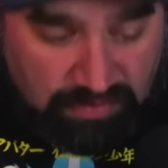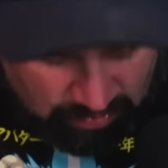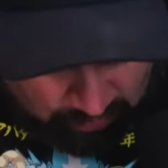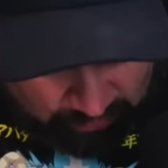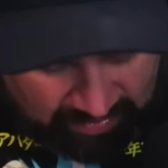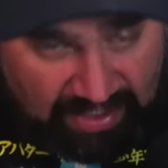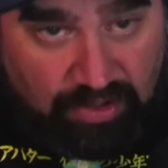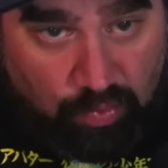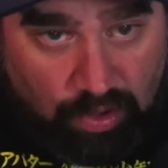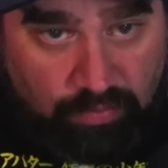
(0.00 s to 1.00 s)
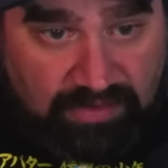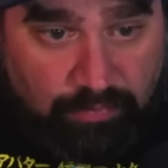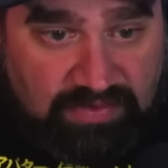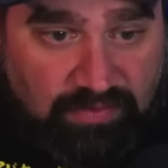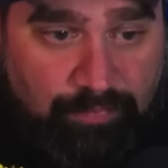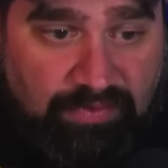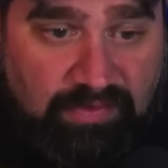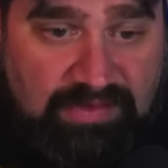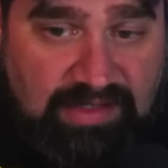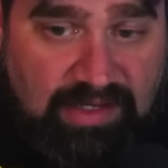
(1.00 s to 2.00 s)
to that quote that was
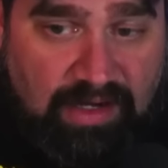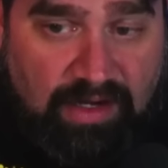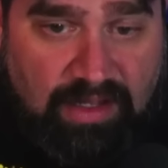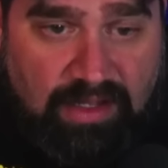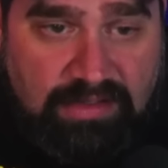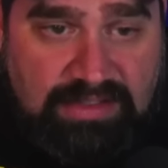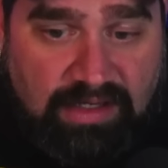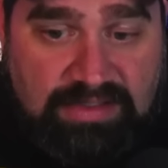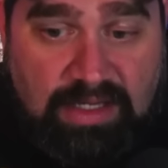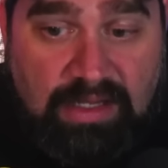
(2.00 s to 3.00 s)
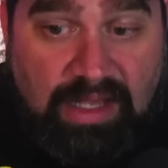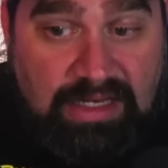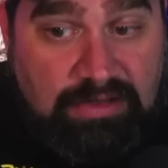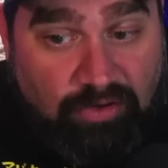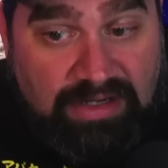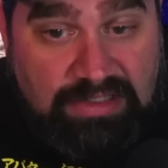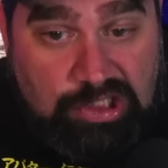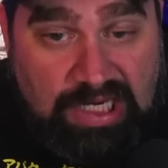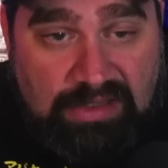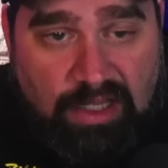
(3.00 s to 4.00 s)
completely taken out of context. And he credits
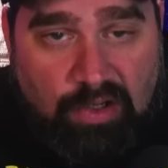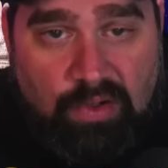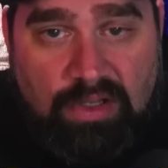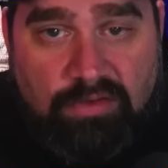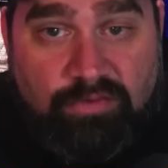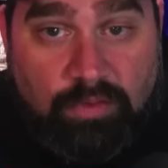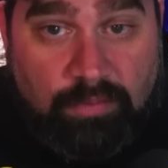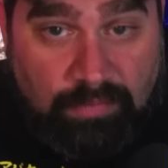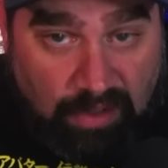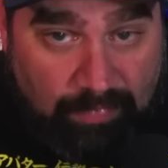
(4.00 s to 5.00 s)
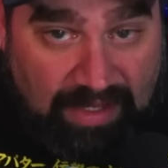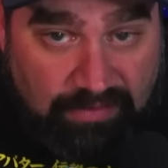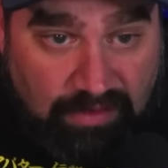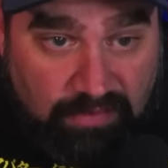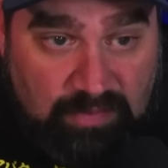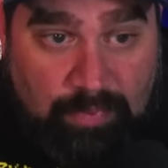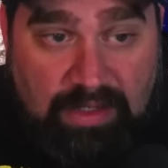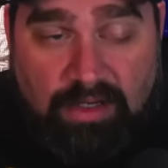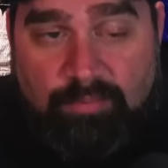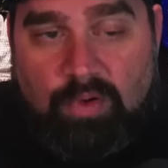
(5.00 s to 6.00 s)
J Lo for coming out there and
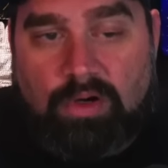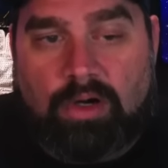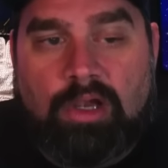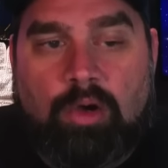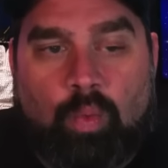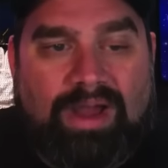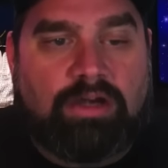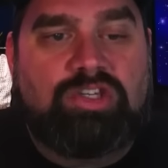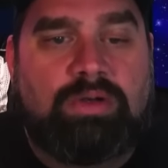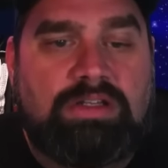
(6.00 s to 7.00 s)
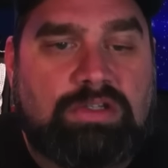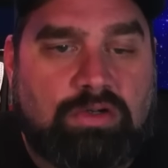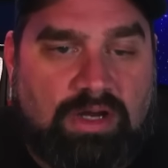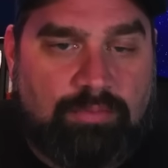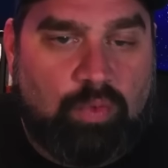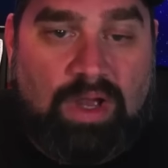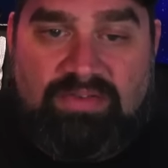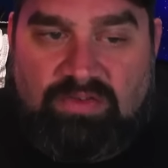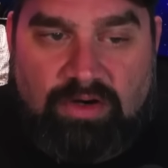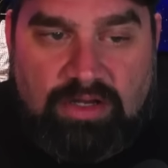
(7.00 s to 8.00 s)
speaking up more. Why aren't you on Instagram? Your
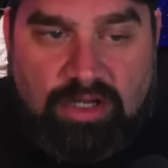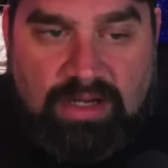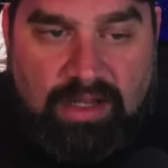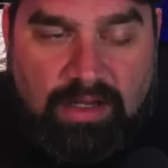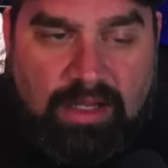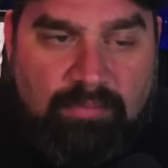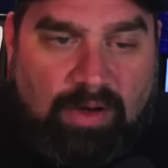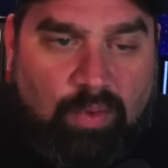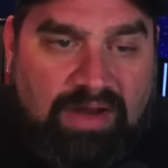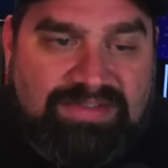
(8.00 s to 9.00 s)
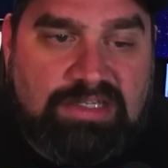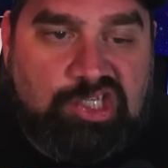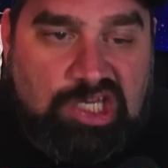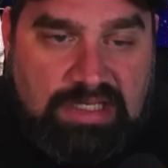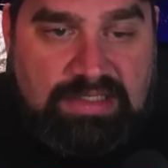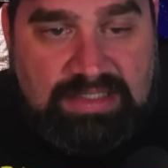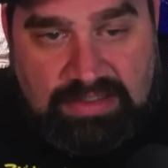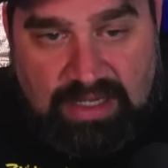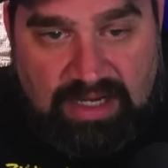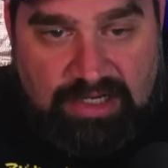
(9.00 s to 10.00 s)
wife's very good at it. My wife's a genius
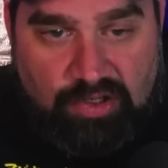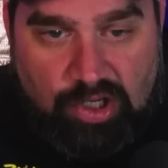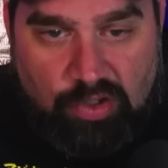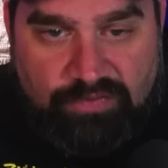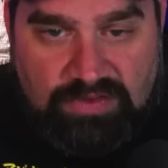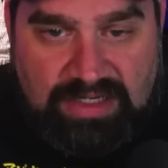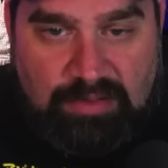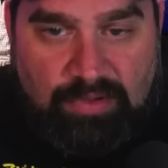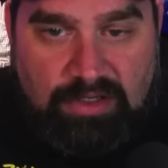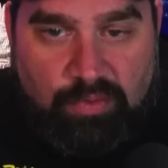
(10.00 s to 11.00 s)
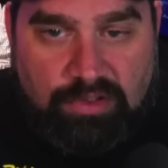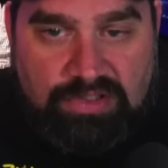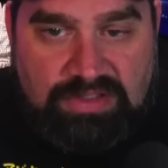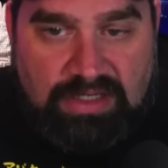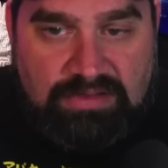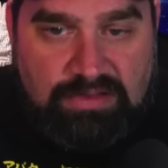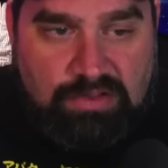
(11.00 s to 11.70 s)
at that. I don't know if there's anybody who understands